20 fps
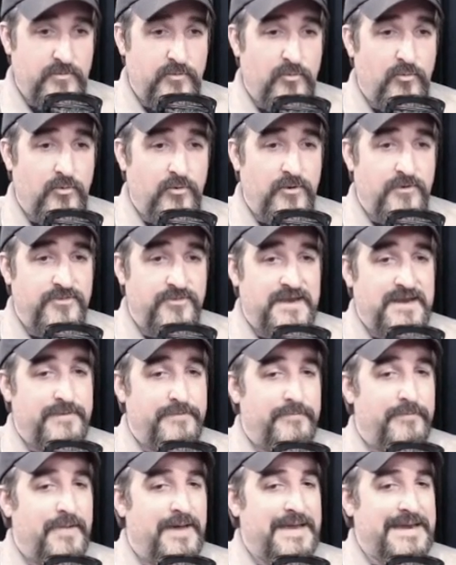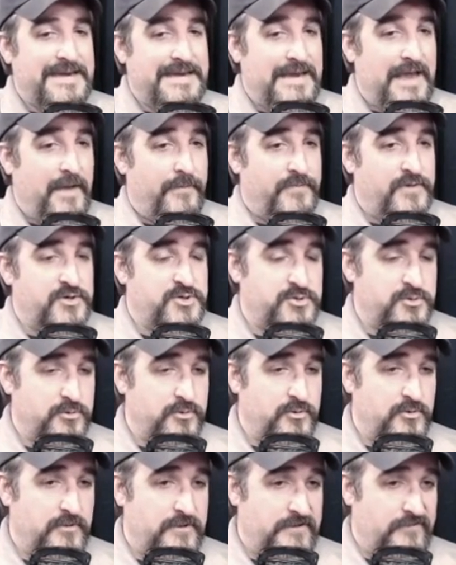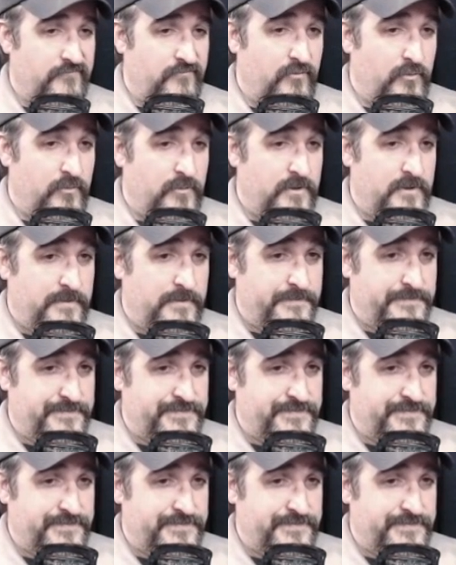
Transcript: or that it might not be true going forward.